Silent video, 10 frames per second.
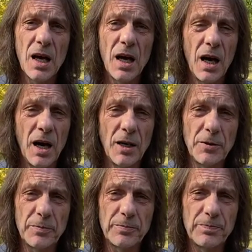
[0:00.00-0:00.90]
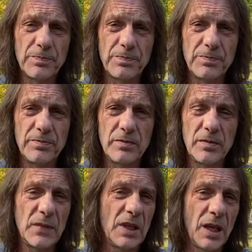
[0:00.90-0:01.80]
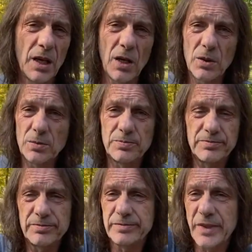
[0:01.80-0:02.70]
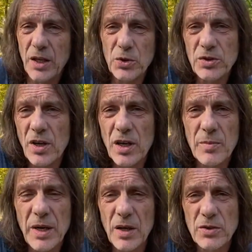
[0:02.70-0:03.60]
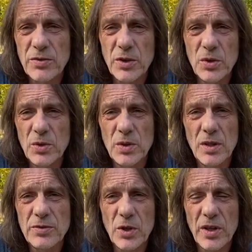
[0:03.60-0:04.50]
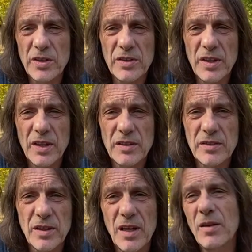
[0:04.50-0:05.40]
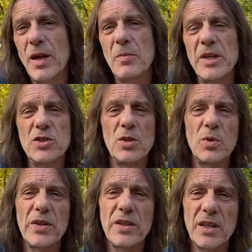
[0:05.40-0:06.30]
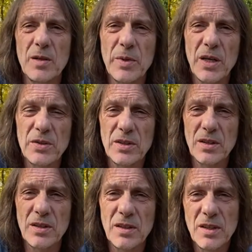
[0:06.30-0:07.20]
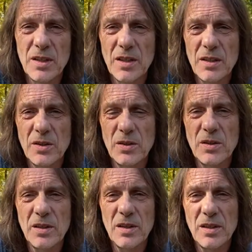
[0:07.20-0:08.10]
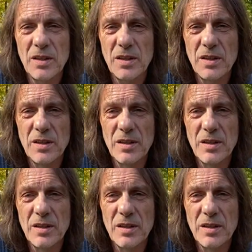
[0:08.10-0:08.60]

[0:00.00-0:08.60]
you know, I could talk about a few other things. I'll mention one thing about Nor